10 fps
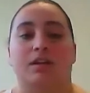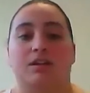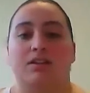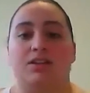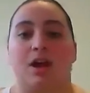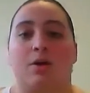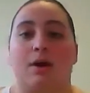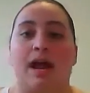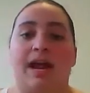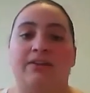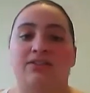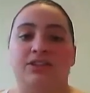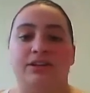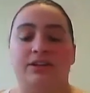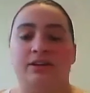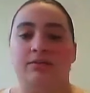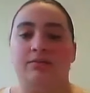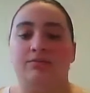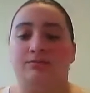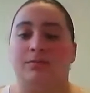So after
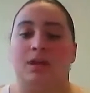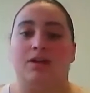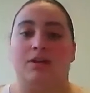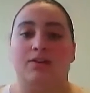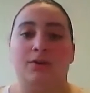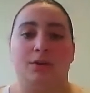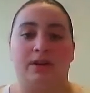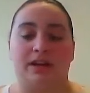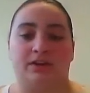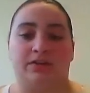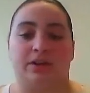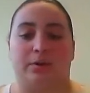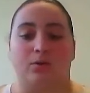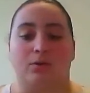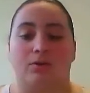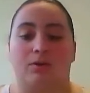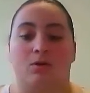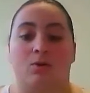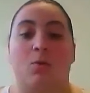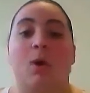your phone interview,
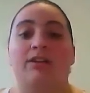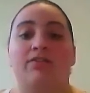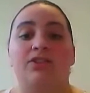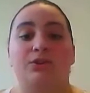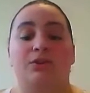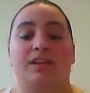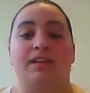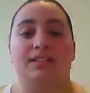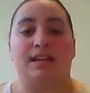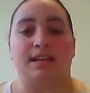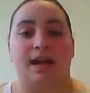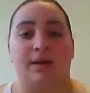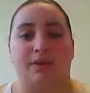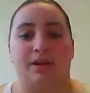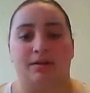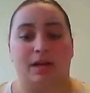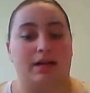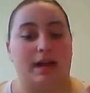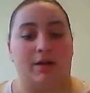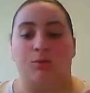one of two things can happen.
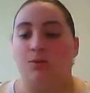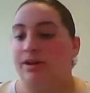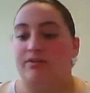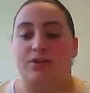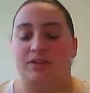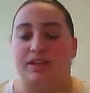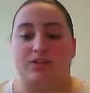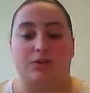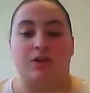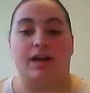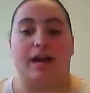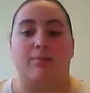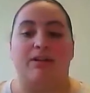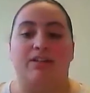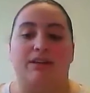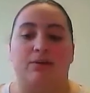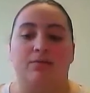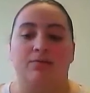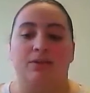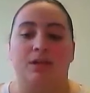Again, one of two things are going to happen to you.
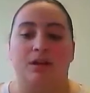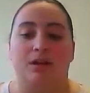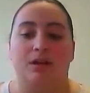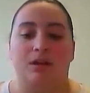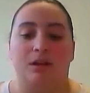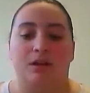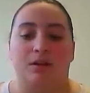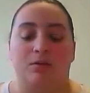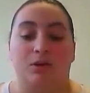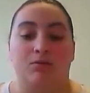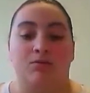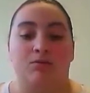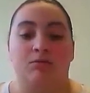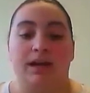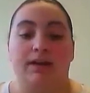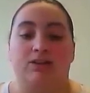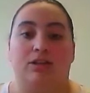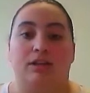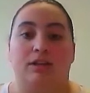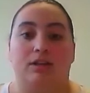Well,
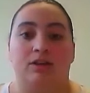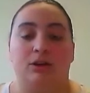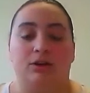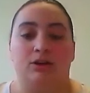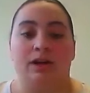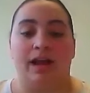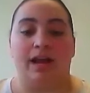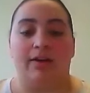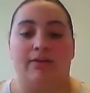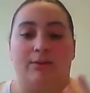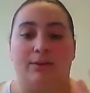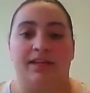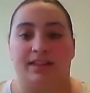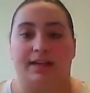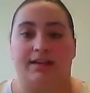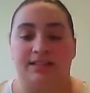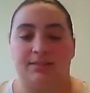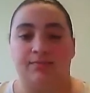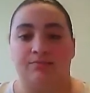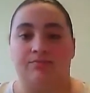actually, you're going to have three
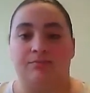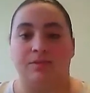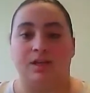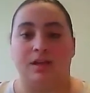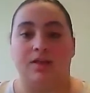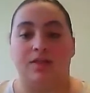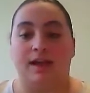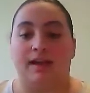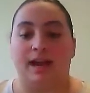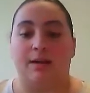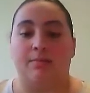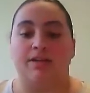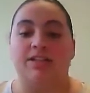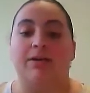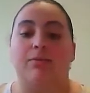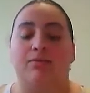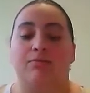things that can happen to you.